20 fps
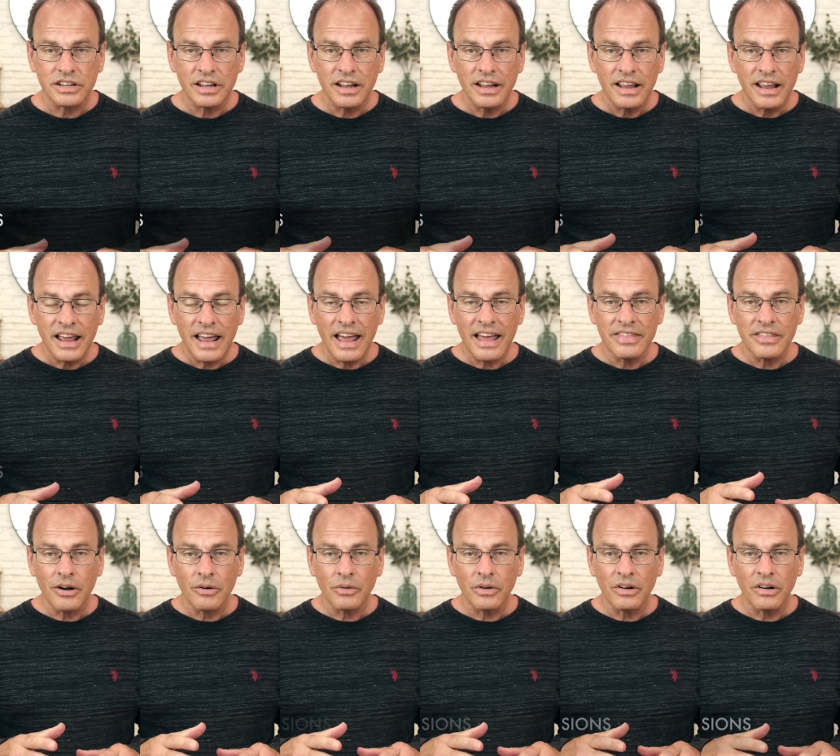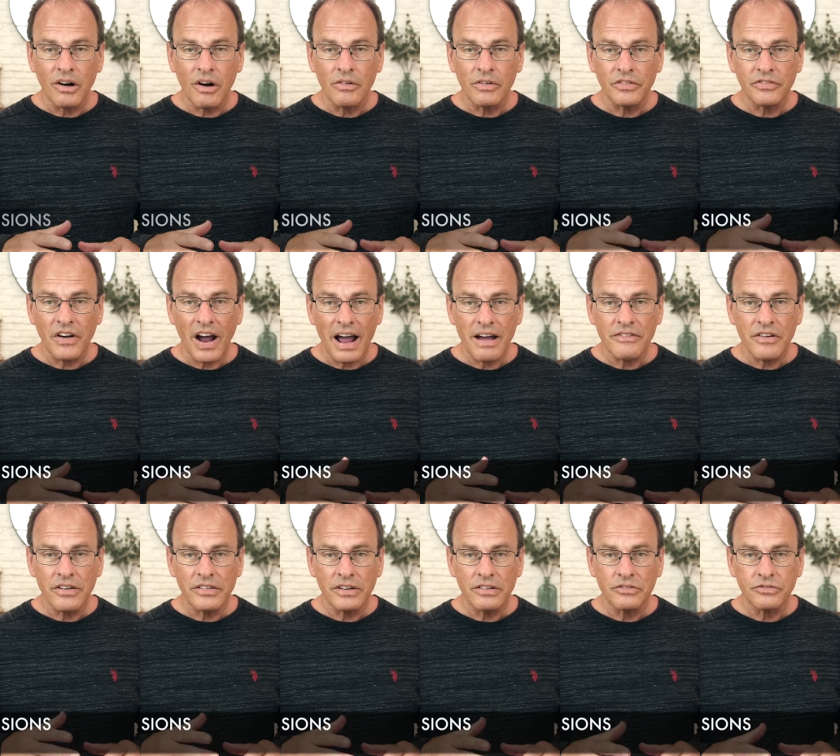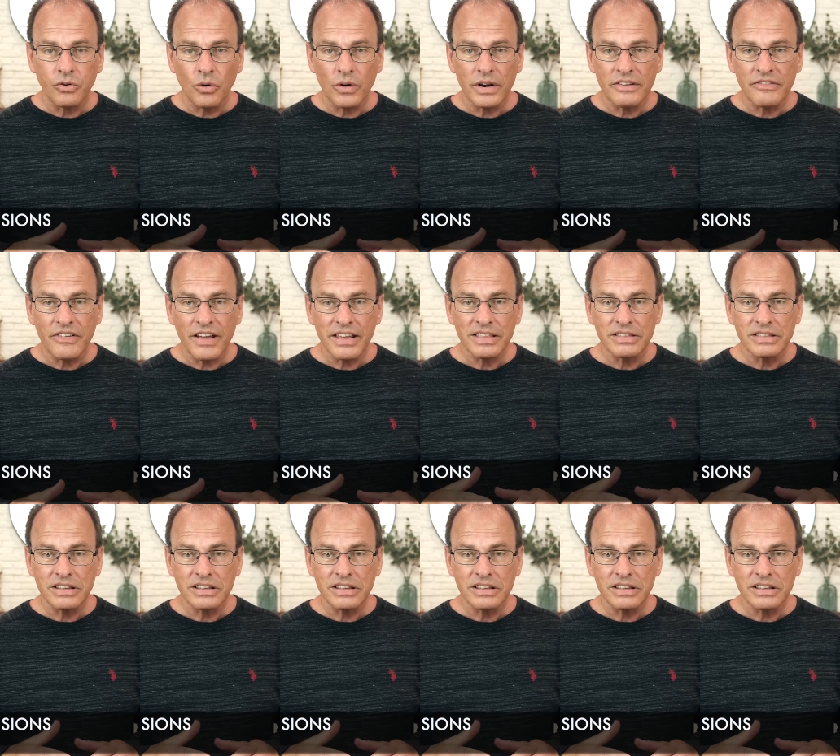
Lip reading: And there were over 540 faith